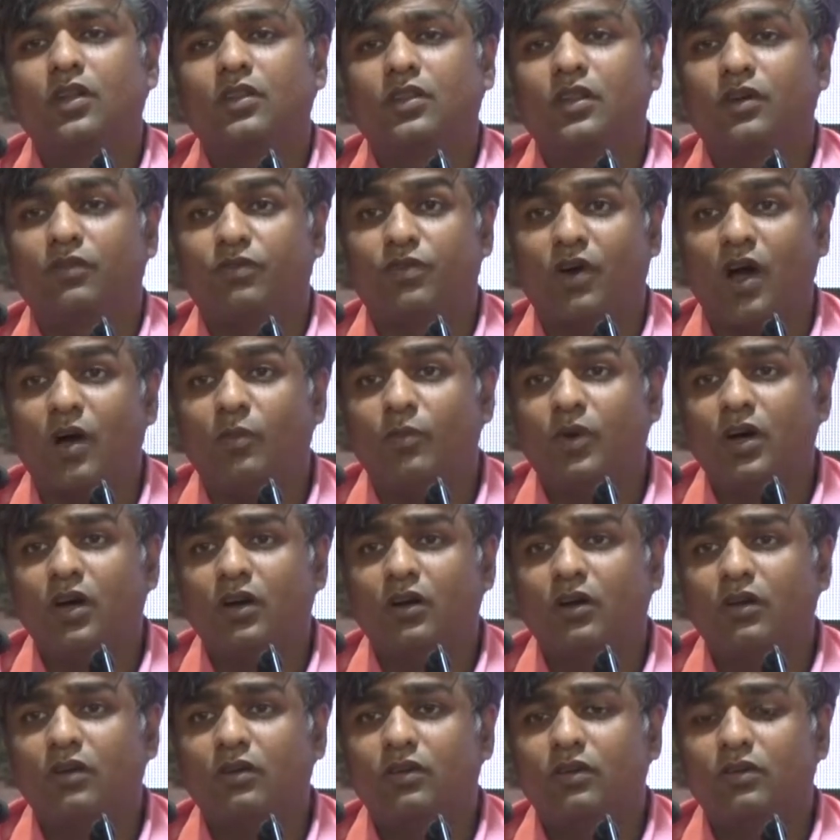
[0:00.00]
the farmer
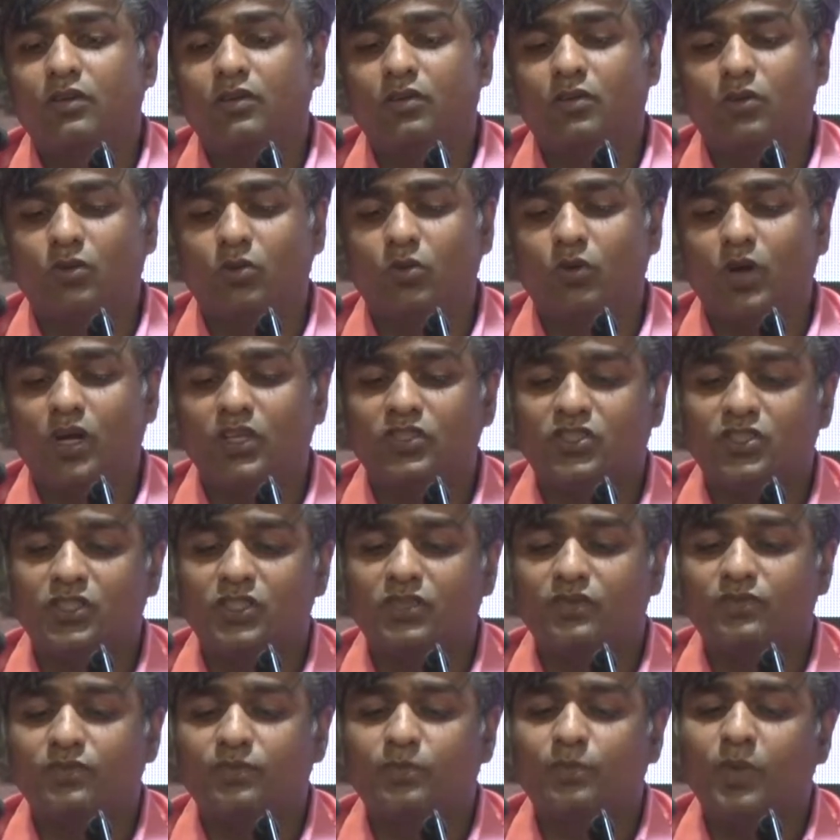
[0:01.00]
to
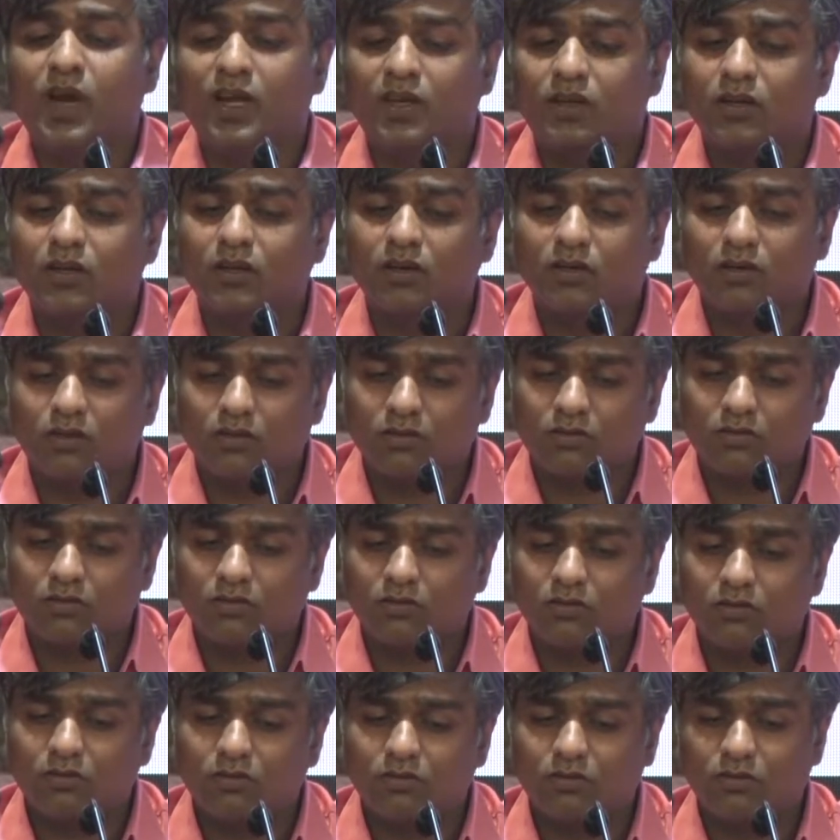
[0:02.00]
achieve better uh,
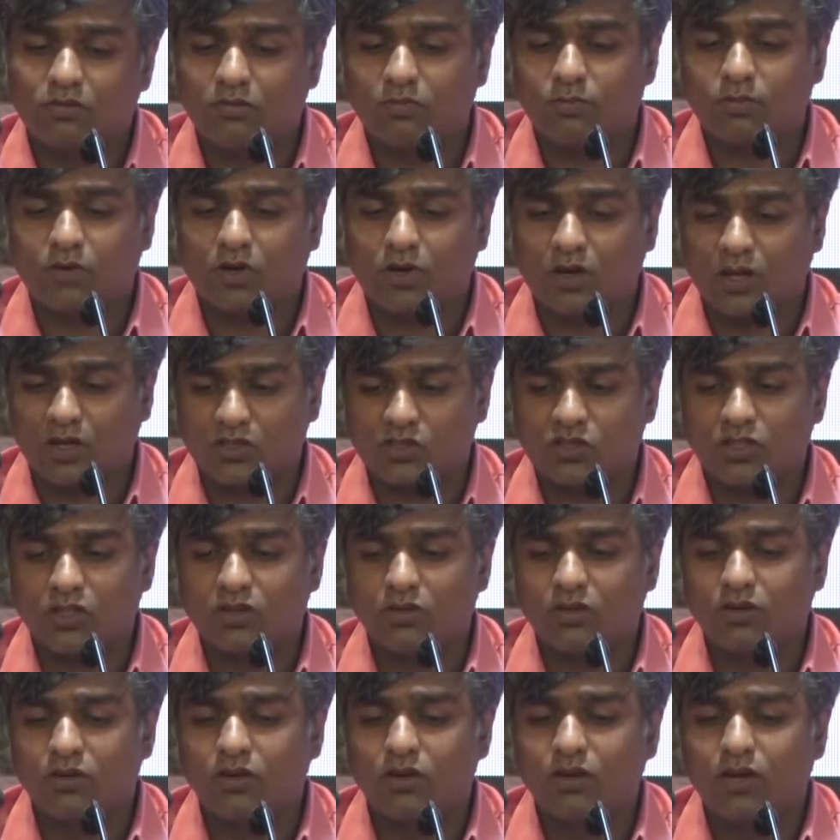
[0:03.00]

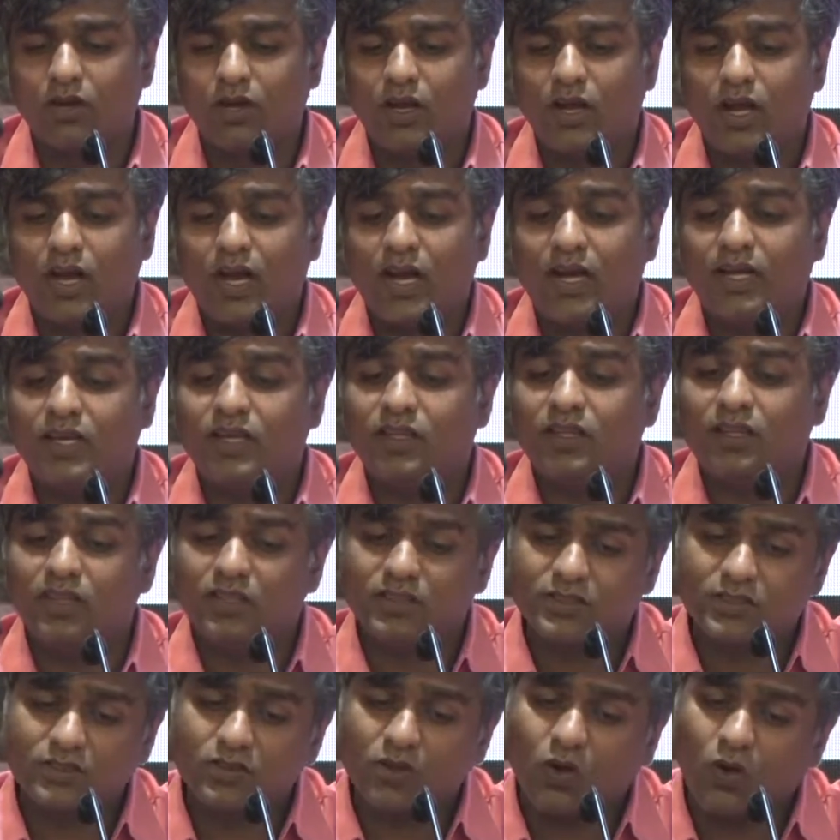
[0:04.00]
production. And
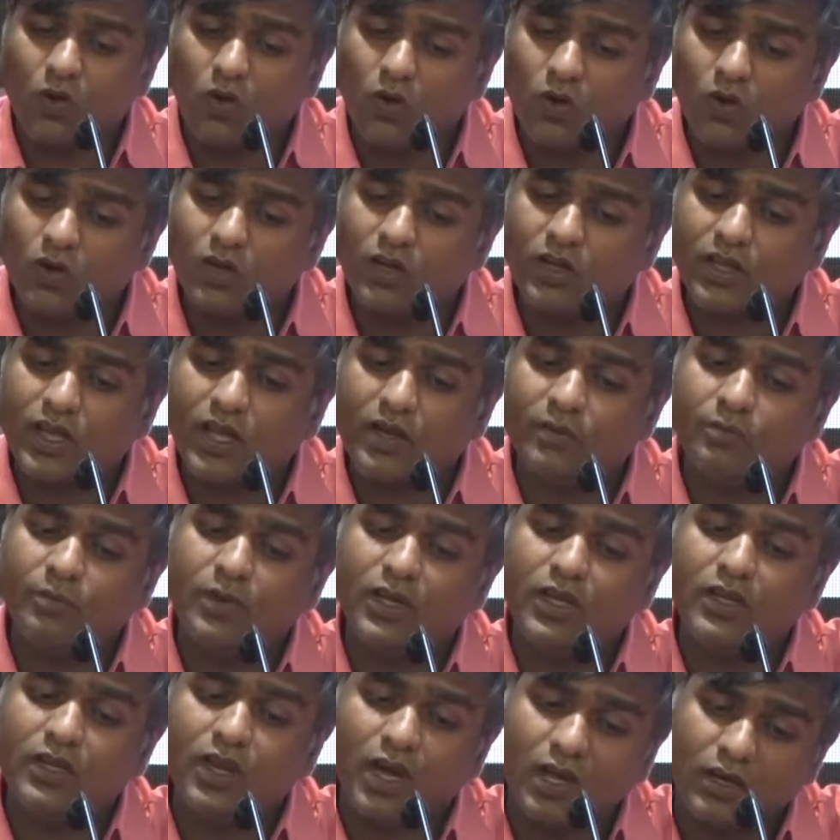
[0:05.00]
this all can
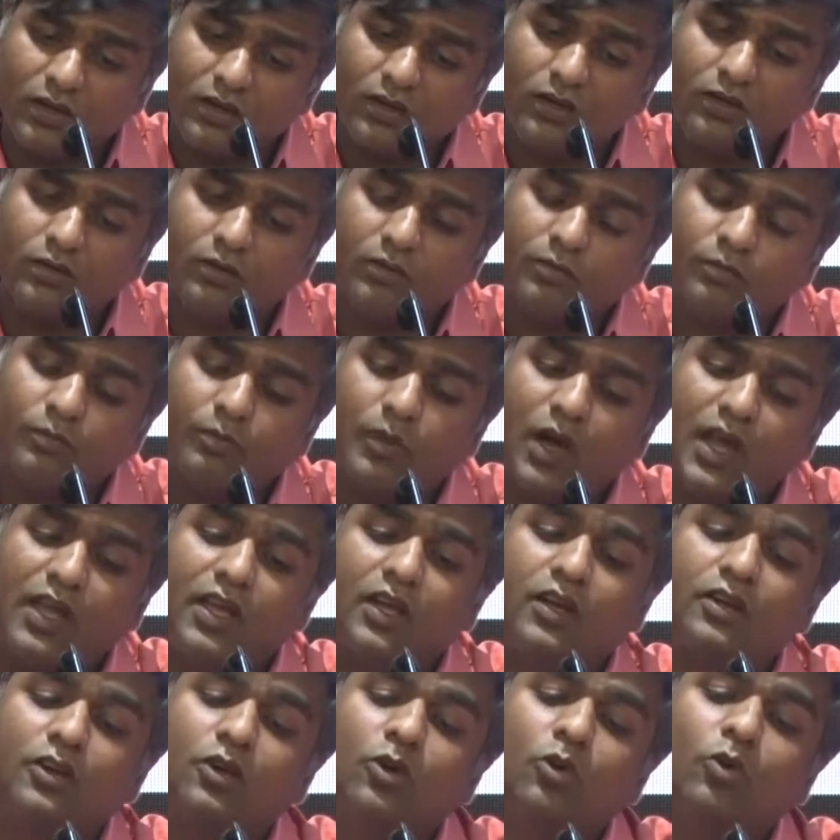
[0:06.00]
be done by
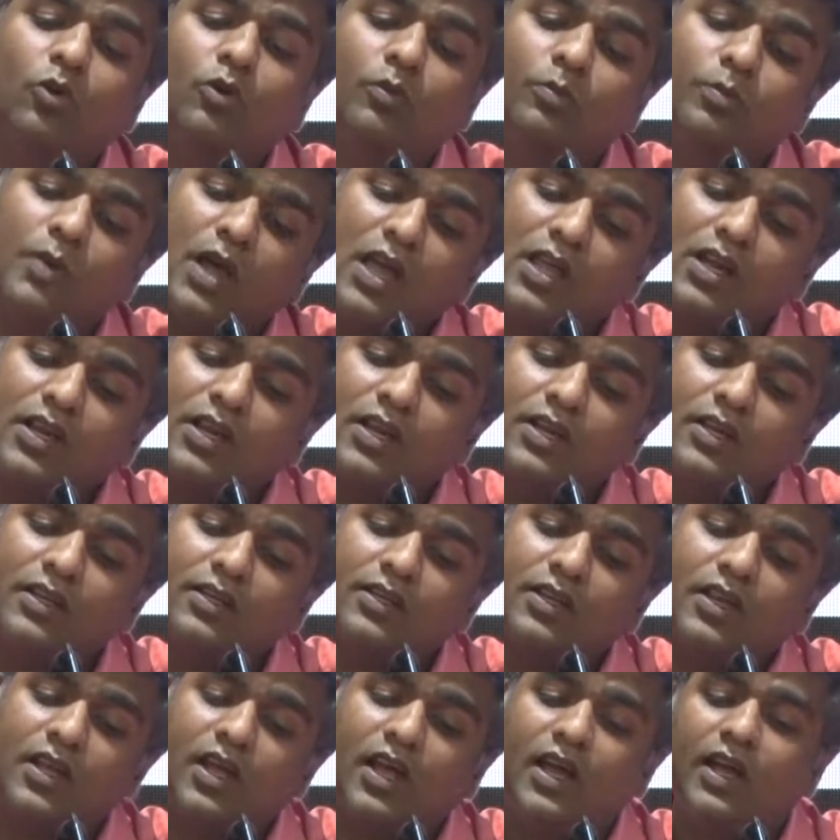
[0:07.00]
a drone
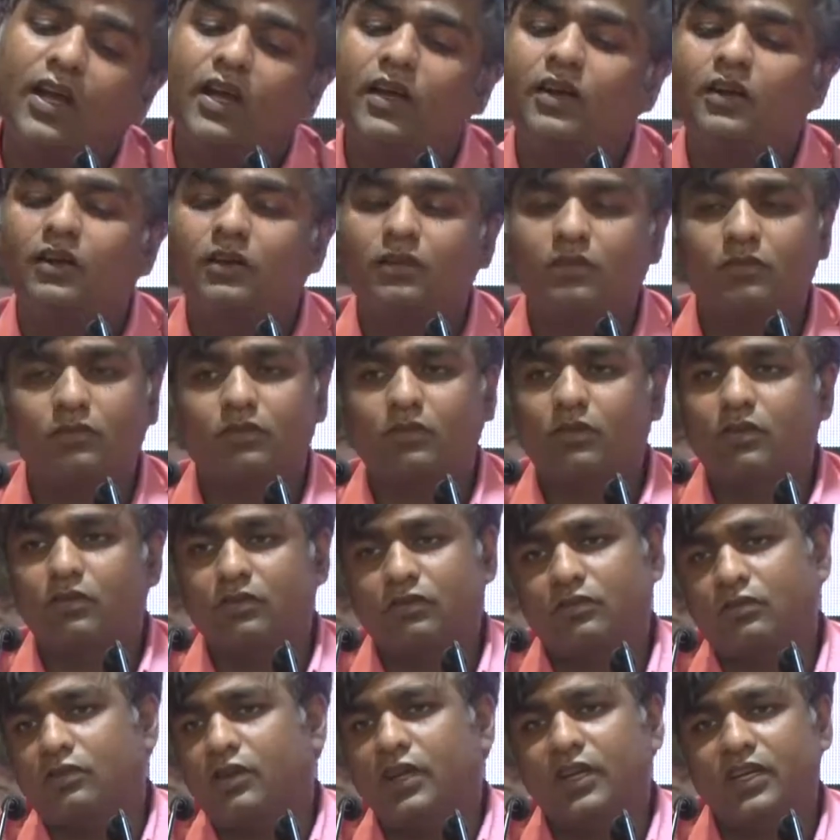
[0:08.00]
pilot and
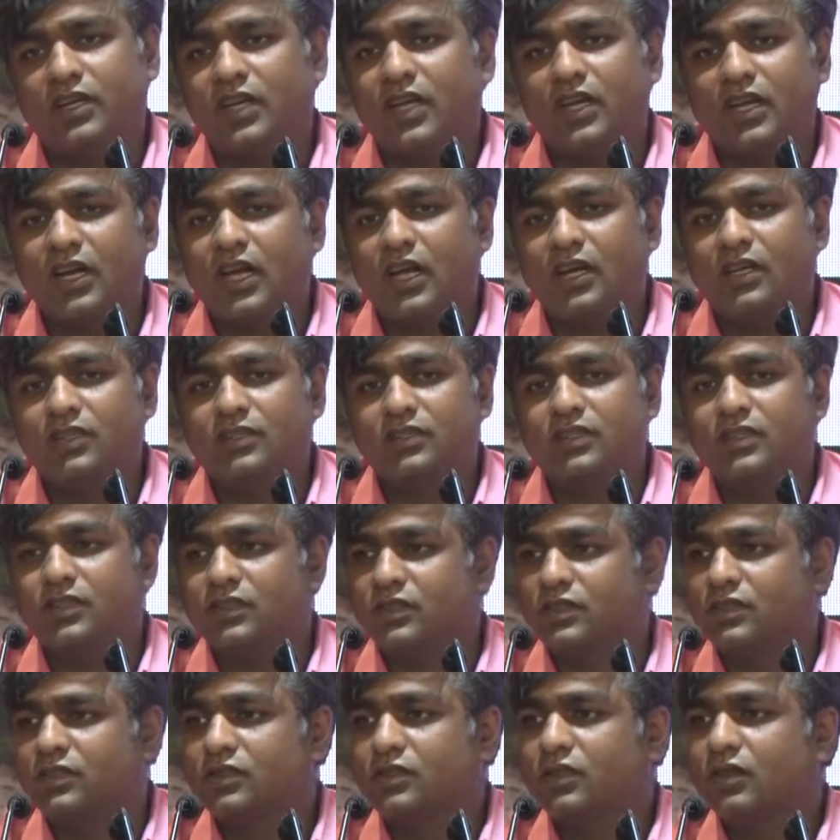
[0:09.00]
data
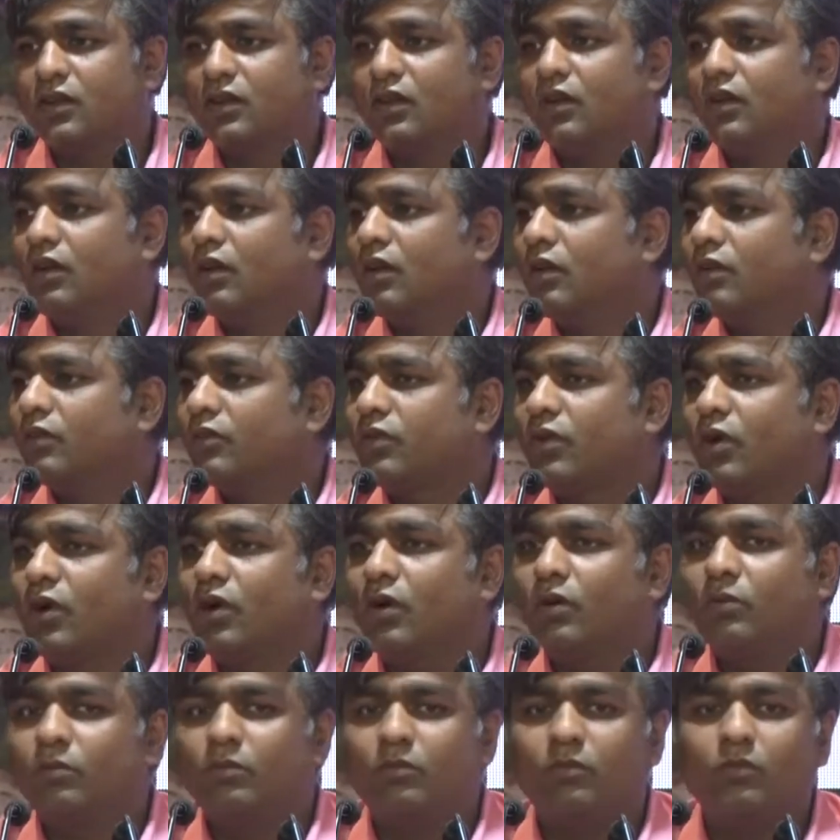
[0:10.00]
analysis
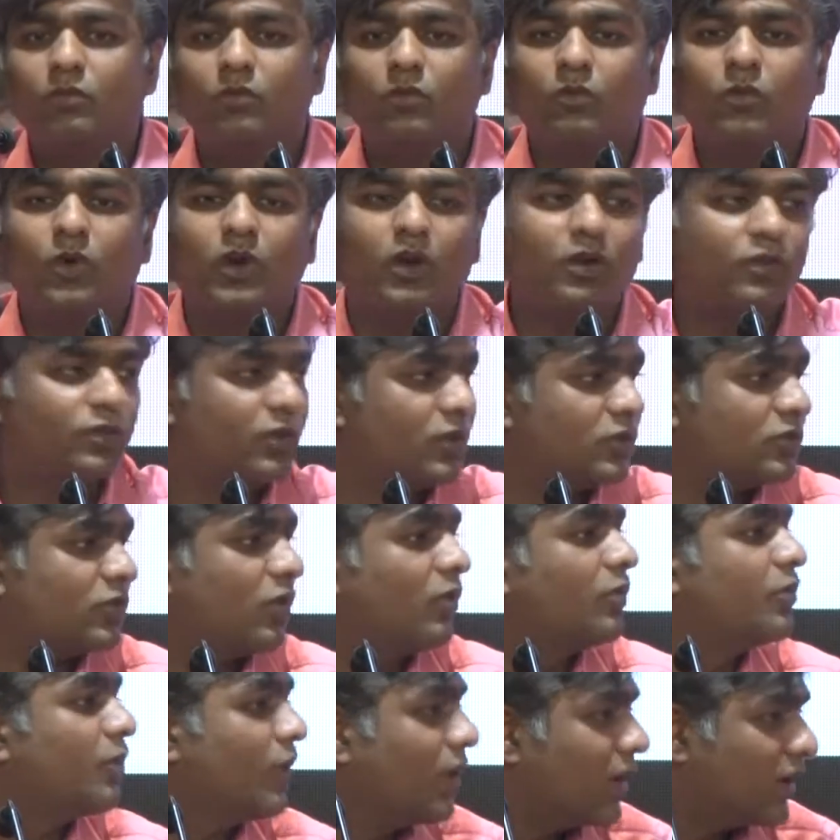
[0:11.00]
from one of the
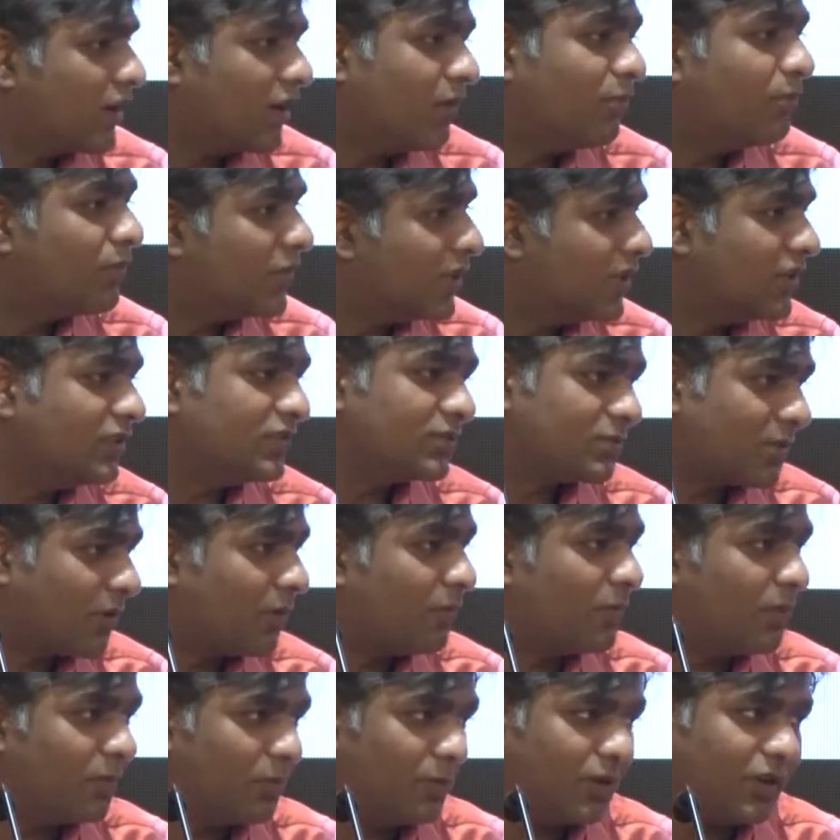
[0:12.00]
software companies
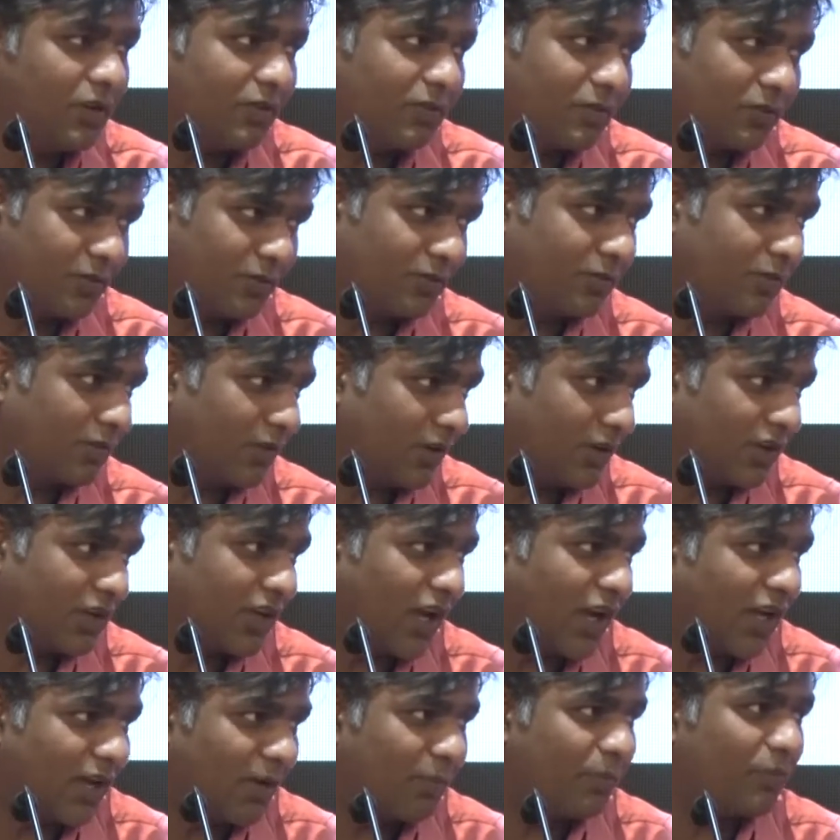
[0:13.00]
probably or
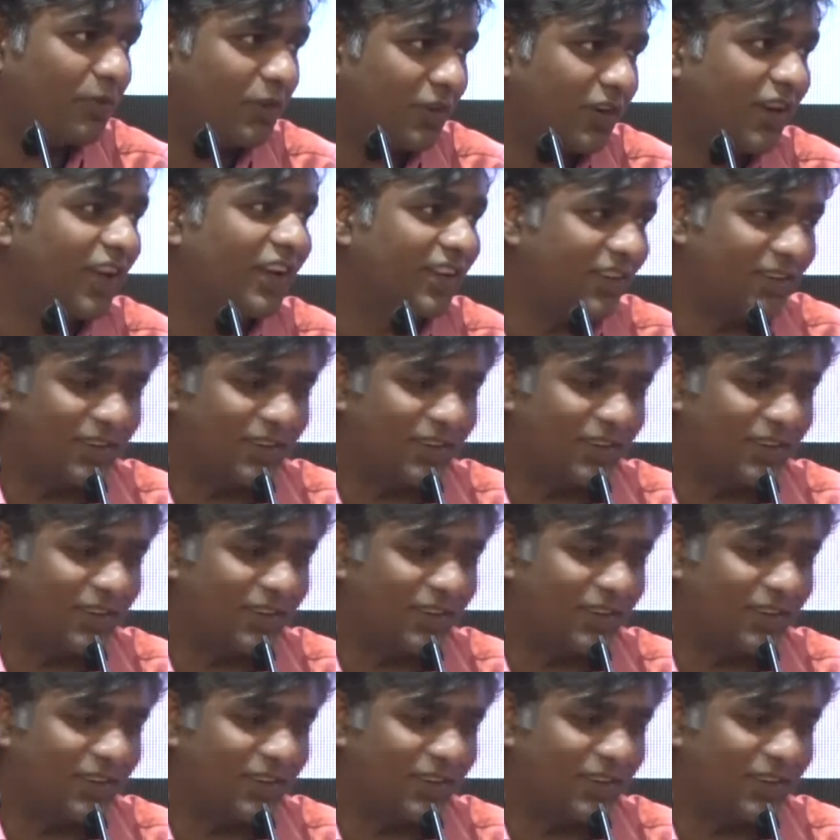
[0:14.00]
tie-up would like